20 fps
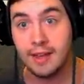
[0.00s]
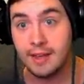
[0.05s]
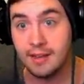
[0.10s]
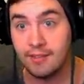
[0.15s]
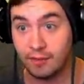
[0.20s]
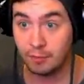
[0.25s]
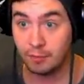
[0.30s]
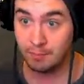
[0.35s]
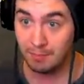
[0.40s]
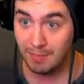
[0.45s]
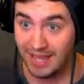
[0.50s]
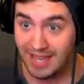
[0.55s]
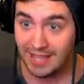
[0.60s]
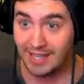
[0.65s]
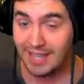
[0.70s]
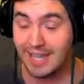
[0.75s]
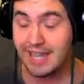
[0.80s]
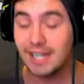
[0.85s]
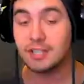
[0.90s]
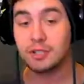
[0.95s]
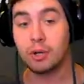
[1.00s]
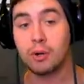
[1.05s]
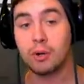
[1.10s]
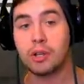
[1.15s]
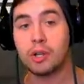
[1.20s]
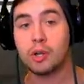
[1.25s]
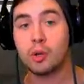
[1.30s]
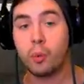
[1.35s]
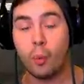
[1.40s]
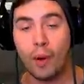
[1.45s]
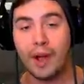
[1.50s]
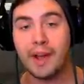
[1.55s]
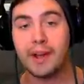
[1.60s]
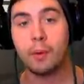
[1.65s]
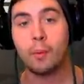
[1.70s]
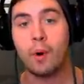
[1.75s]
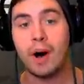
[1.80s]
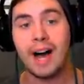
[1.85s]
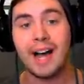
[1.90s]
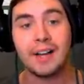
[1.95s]
For me, it took quite a
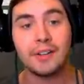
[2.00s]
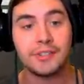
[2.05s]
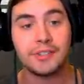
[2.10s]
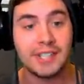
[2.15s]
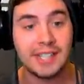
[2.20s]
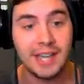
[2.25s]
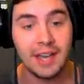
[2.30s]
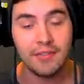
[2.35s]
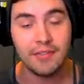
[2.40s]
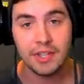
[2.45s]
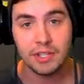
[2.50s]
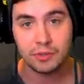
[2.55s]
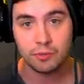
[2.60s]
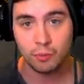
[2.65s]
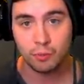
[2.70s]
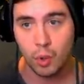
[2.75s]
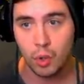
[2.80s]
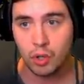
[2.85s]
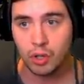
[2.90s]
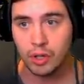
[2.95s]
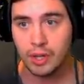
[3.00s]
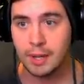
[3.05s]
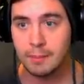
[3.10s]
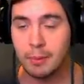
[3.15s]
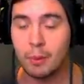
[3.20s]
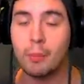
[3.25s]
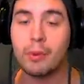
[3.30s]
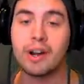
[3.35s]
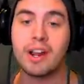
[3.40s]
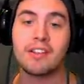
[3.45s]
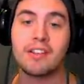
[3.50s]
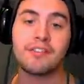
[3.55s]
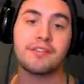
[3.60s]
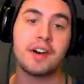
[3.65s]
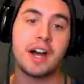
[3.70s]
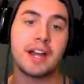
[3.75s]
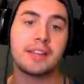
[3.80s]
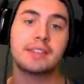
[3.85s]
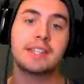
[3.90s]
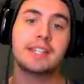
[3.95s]
while to get this roll, but when I
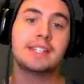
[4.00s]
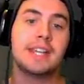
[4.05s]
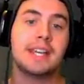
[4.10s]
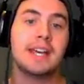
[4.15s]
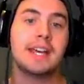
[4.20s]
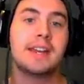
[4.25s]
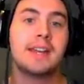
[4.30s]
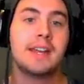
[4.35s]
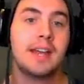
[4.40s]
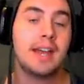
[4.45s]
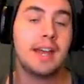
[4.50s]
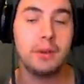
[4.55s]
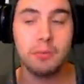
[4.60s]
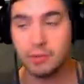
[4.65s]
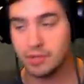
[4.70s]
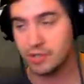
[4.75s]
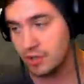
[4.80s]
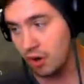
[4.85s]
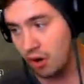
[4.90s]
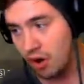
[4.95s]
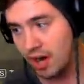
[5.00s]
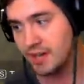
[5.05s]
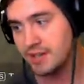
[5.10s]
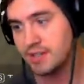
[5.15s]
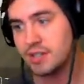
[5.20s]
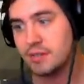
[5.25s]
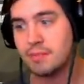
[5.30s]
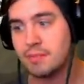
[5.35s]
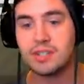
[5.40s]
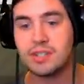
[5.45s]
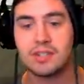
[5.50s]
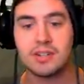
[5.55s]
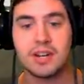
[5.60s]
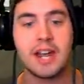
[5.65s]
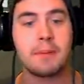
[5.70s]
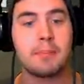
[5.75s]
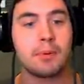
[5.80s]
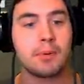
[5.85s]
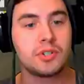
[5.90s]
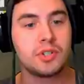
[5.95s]
finally did, it was an awesome
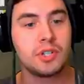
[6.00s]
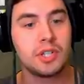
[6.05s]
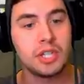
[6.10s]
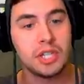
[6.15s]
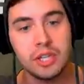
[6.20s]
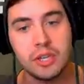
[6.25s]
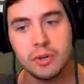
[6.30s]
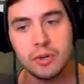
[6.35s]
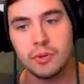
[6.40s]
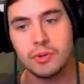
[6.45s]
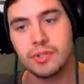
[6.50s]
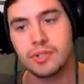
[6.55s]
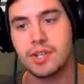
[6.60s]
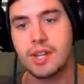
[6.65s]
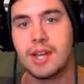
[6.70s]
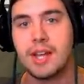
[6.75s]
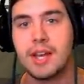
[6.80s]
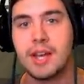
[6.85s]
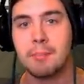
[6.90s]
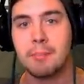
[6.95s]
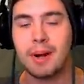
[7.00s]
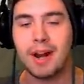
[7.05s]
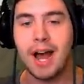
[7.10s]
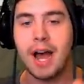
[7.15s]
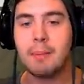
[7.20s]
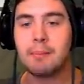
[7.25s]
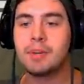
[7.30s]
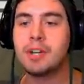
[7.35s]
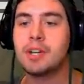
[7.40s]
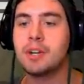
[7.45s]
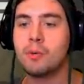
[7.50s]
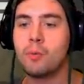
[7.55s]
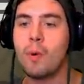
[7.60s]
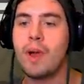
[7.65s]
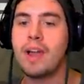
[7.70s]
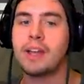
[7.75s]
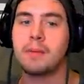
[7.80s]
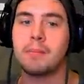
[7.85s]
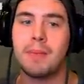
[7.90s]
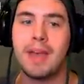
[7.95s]
sniper to use. But I'm going to
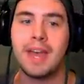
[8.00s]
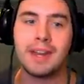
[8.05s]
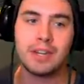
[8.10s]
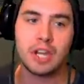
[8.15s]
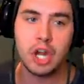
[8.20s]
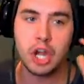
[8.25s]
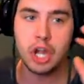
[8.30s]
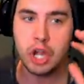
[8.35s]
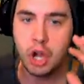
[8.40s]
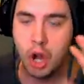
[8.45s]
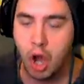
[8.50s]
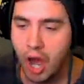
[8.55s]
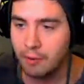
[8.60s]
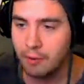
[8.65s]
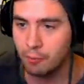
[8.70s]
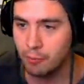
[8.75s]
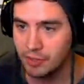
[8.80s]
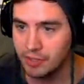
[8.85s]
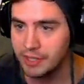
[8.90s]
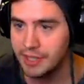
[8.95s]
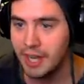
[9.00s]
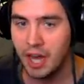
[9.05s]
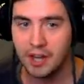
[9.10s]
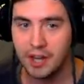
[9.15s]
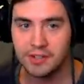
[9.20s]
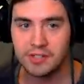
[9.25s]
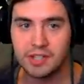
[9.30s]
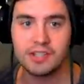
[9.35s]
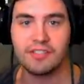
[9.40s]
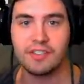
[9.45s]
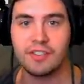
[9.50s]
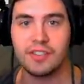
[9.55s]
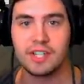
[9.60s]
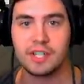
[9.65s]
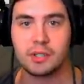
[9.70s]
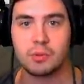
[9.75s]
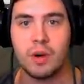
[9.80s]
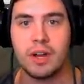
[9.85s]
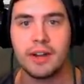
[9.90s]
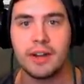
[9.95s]
recommend not really hunting for
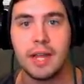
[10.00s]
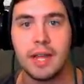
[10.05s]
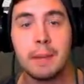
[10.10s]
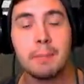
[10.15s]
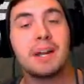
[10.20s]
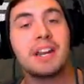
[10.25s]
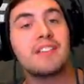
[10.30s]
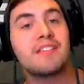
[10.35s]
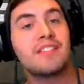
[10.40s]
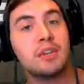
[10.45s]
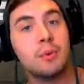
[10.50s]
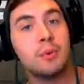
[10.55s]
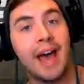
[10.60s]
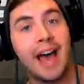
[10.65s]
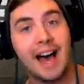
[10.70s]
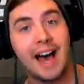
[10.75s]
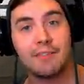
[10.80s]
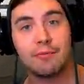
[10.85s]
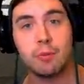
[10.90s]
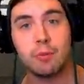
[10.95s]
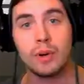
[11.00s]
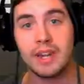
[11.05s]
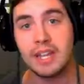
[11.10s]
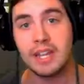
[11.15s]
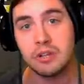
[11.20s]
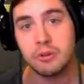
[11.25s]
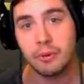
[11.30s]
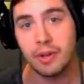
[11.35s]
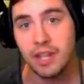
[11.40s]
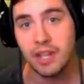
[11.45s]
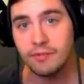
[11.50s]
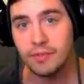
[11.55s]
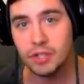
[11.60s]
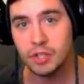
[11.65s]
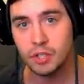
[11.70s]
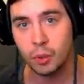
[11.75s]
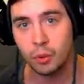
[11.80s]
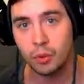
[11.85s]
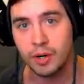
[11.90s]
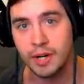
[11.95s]
this one, but if you have one in your
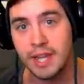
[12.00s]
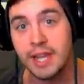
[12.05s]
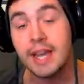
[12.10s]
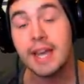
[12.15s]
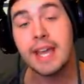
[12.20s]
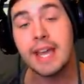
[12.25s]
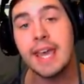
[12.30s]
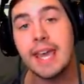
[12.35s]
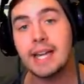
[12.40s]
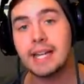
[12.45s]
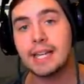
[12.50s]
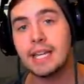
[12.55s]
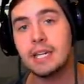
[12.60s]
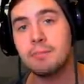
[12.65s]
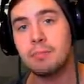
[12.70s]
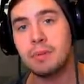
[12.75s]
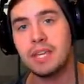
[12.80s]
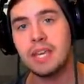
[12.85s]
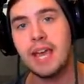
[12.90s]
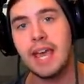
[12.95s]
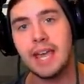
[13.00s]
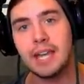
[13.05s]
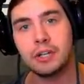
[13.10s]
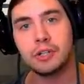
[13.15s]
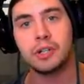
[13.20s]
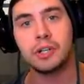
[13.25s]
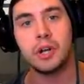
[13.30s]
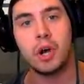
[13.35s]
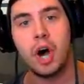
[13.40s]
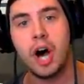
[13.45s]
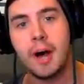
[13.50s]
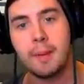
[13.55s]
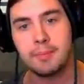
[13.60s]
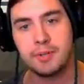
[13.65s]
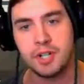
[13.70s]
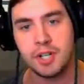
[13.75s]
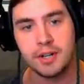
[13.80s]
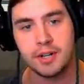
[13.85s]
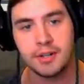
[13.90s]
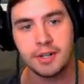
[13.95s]
inventory, it can be a good
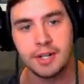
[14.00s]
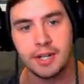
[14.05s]
option.